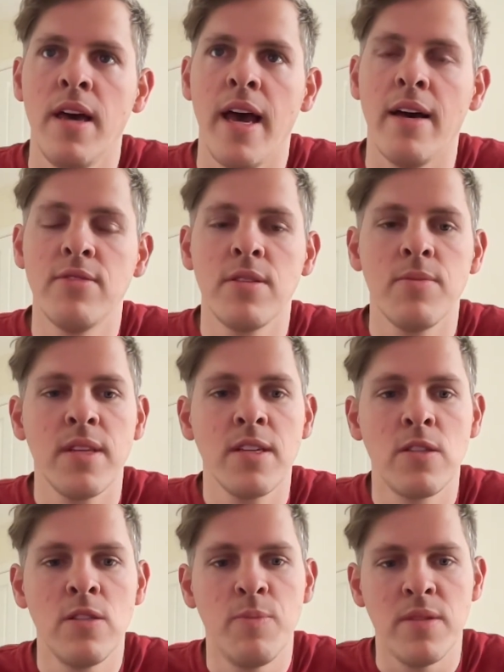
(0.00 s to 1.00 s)
have something
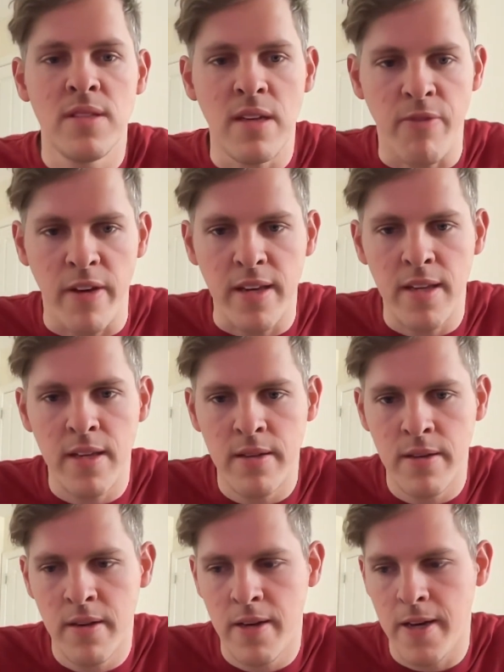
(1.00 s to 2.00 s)
specific,
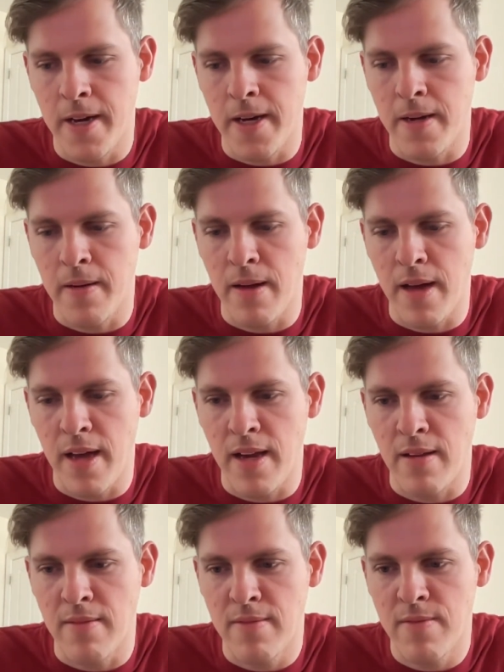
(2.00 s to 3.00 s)
I
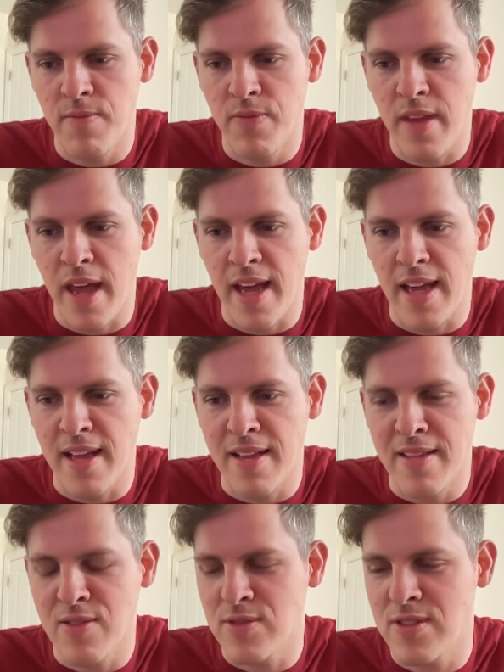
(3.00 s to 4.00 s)

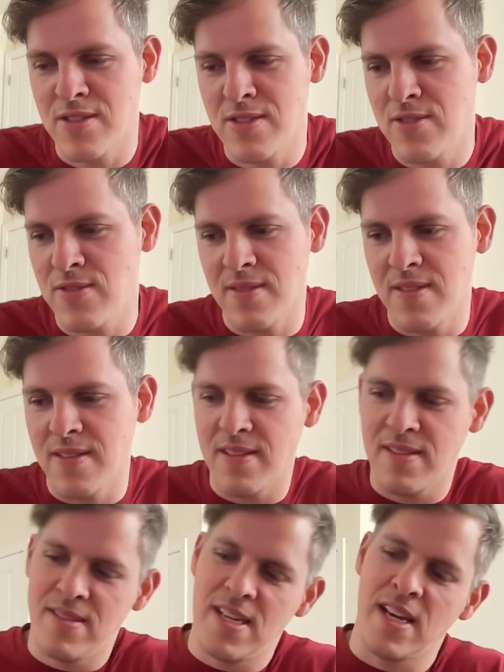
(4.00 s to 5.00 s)
there's this
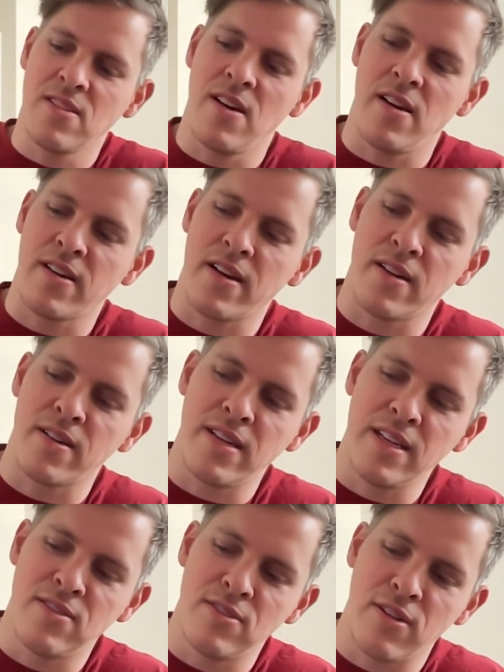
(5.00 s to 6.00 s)
TikToker,
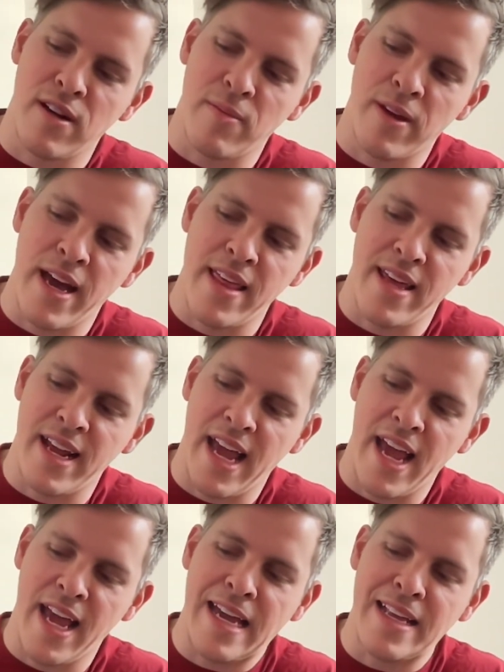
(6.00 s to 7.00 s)
Instagram guy that I
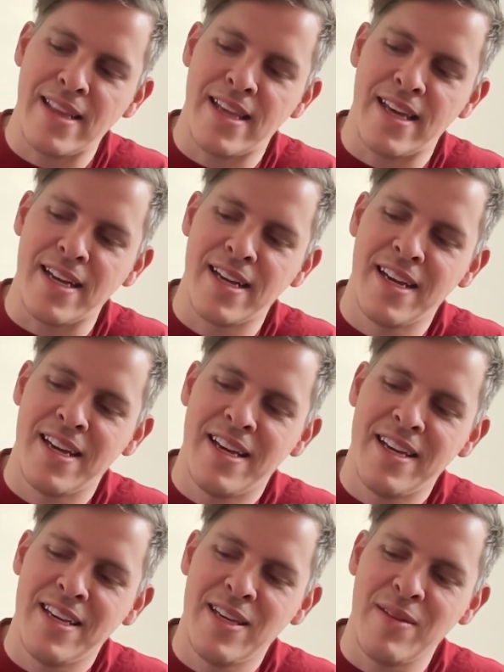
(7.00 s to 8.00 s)
hate that
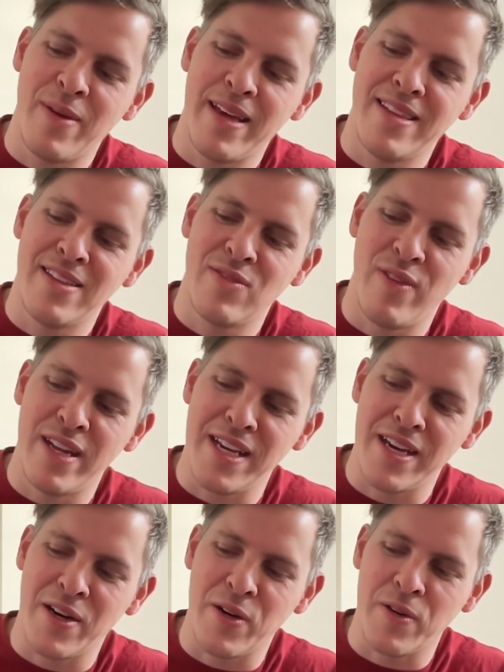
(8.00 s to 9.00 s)
he made this
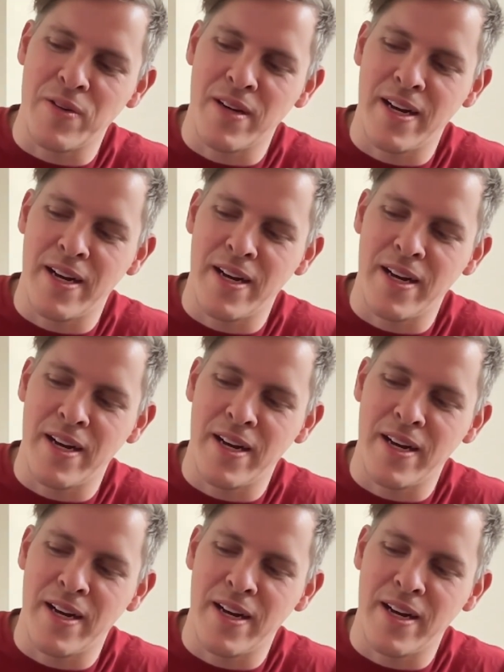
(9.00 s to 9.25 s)
video.